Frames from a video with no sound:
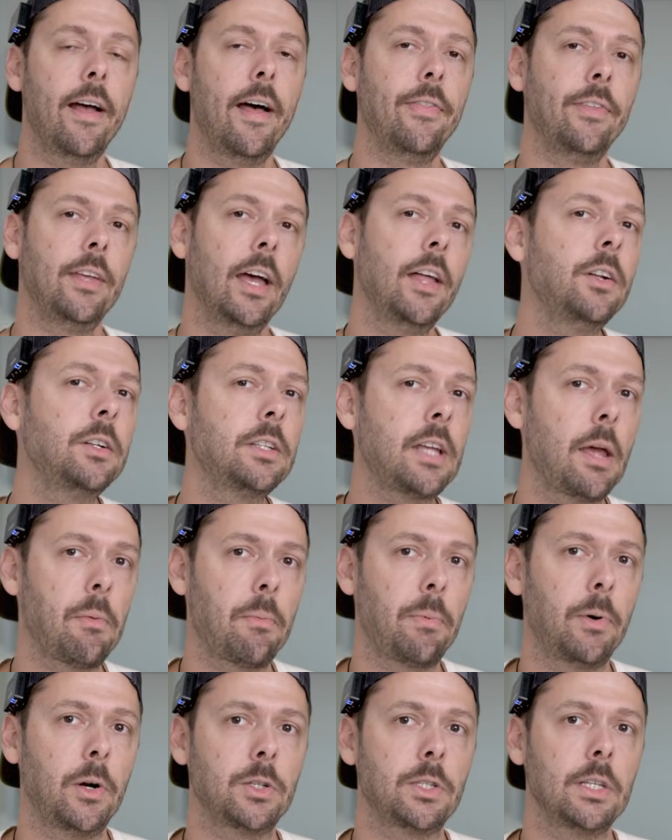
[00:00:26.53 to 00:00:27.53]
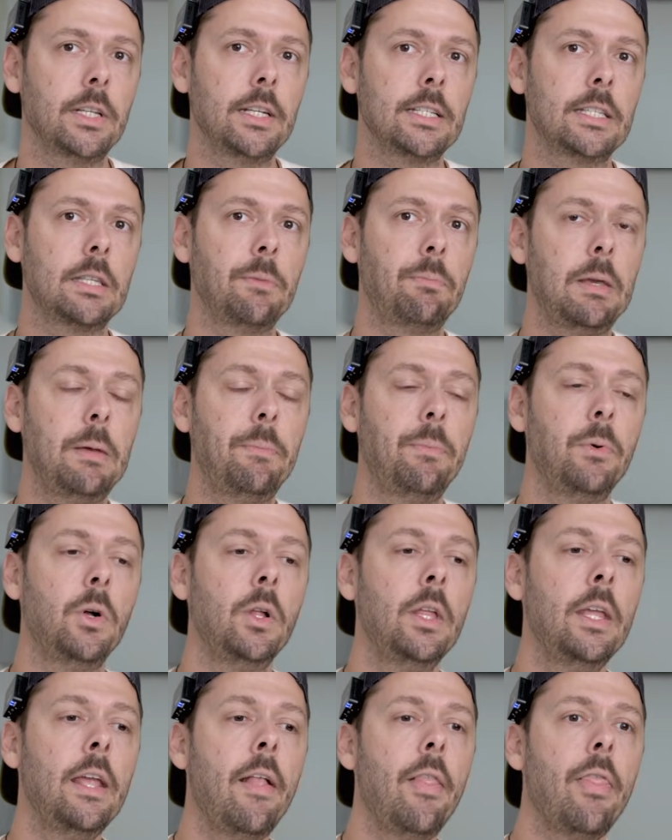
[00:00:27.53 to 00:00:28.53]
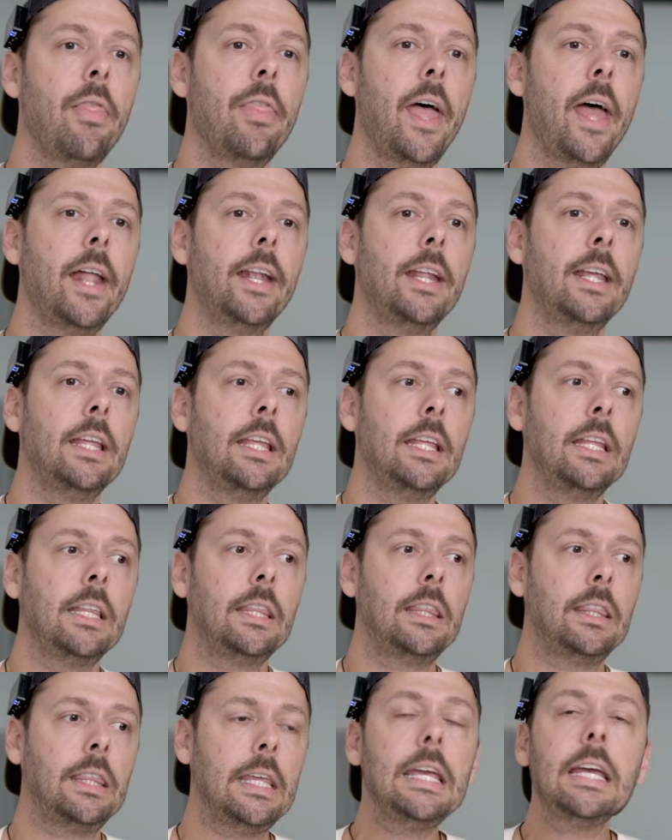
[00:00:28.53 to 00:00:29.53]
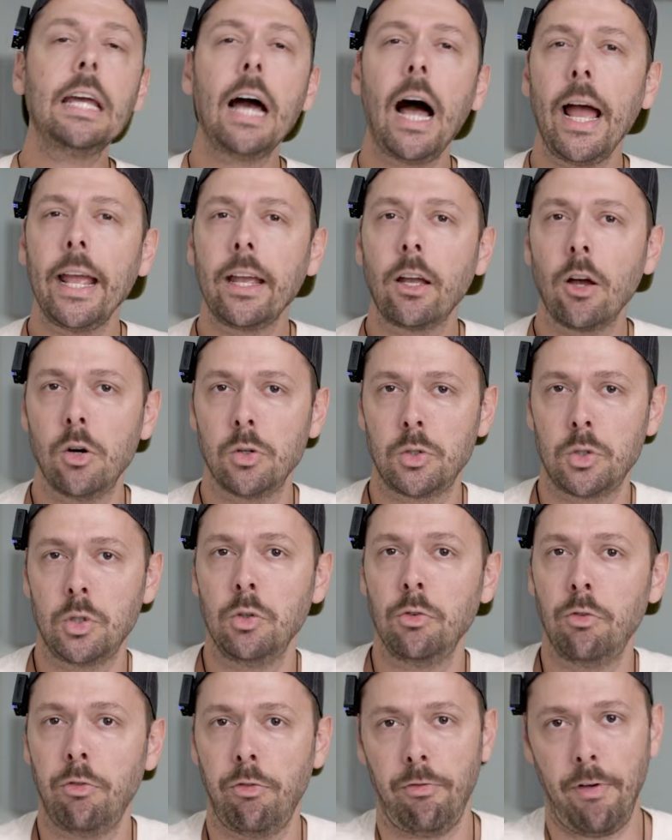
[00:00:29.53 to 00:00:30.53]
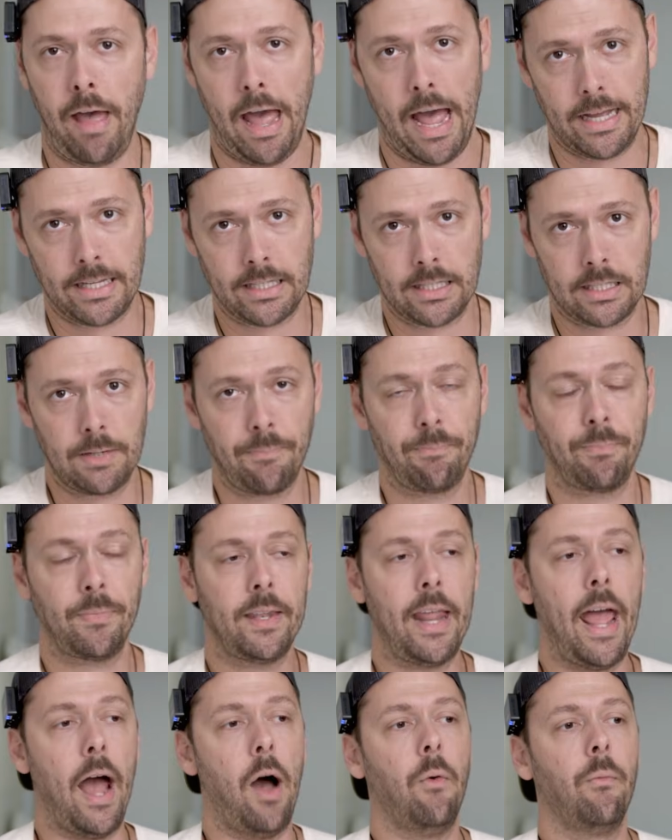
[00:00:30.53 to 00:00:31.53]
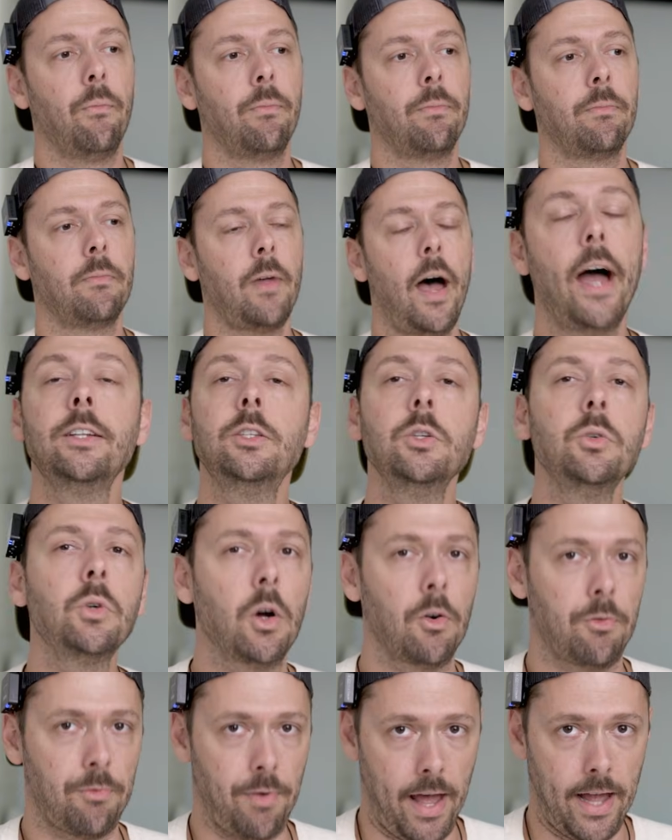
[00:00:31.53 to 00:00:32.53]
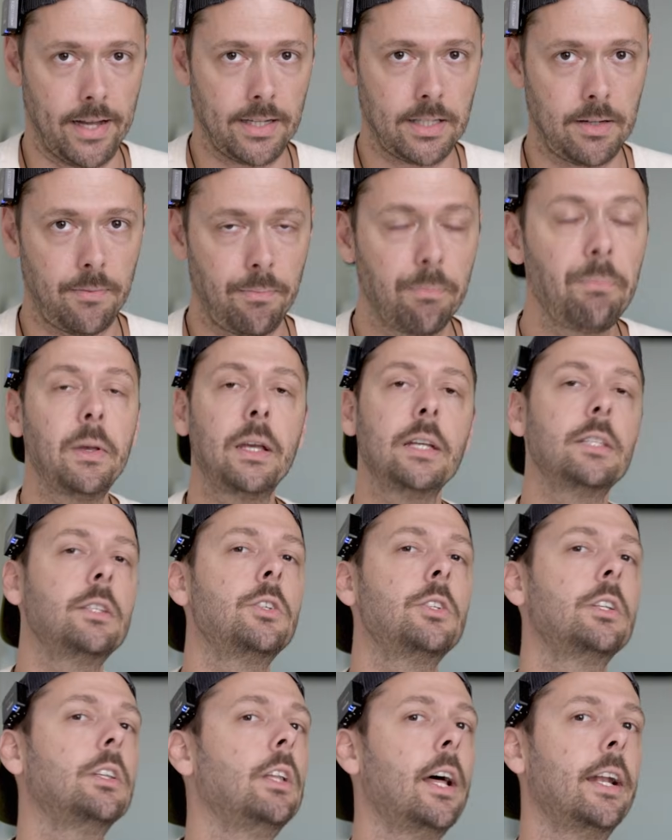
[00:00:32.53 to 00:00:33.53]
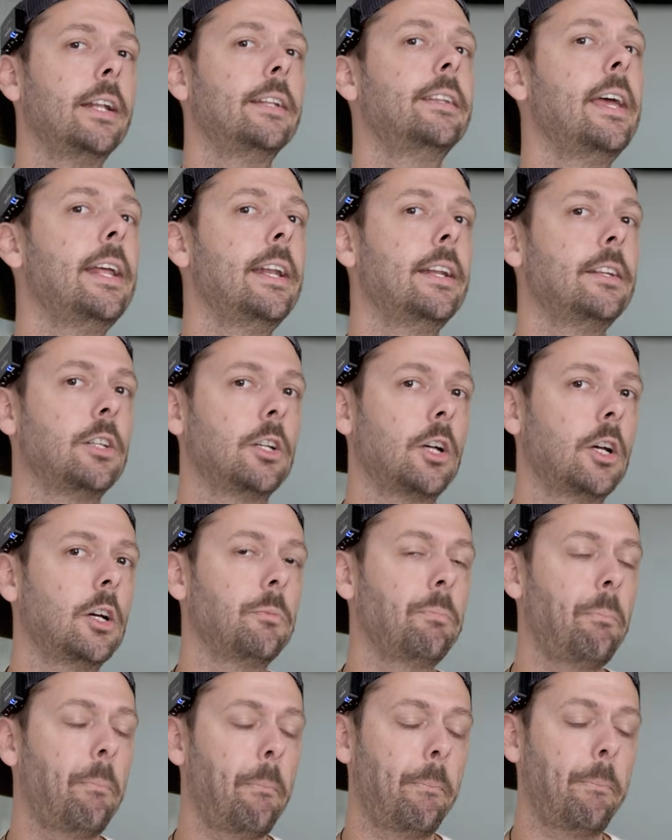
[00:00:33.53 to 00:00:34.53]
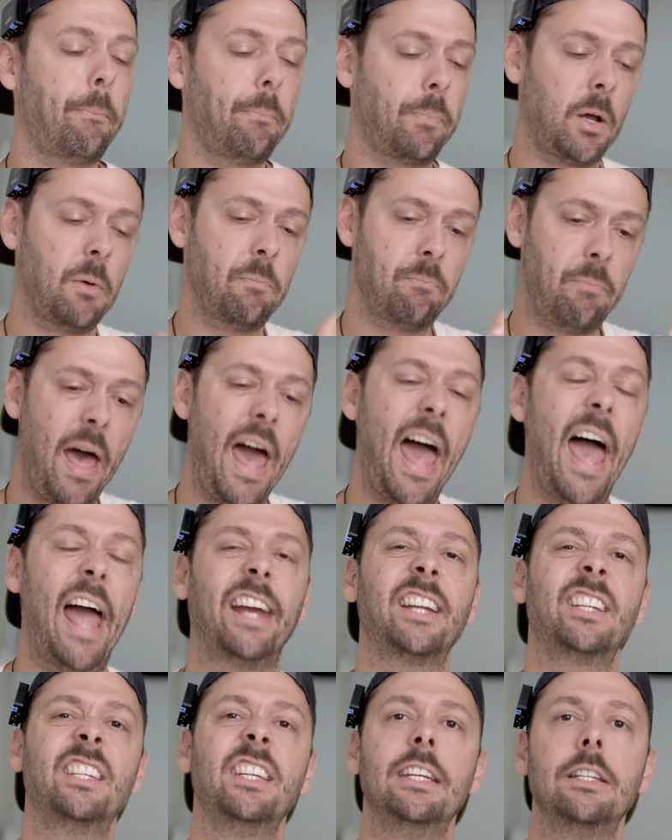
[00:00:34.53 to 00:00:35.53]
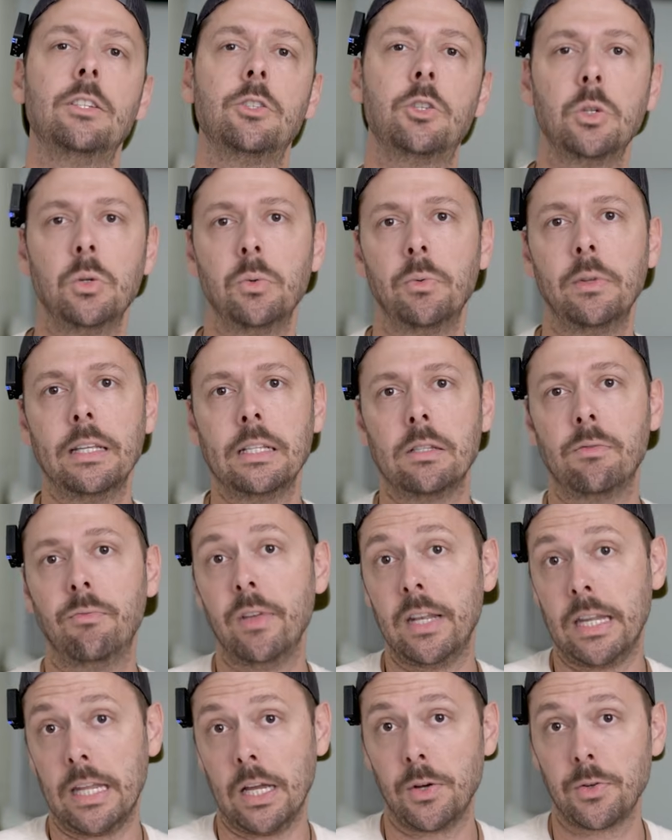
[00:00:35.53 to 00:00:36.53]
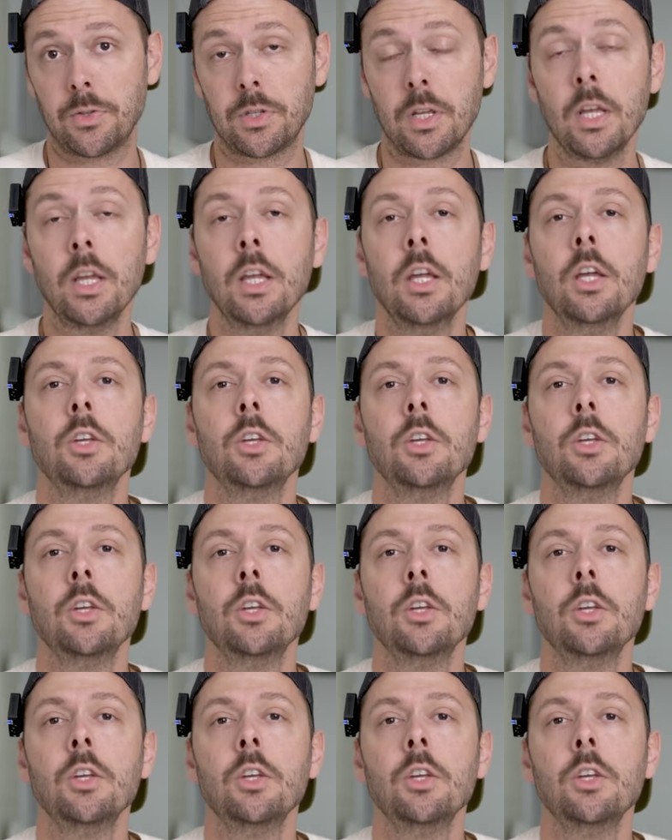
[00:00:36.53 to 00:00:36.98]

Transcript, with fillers: And the other type of person is the people that think I go too fast. Now, I do go fast because there's a lot of data to com compact into these videos.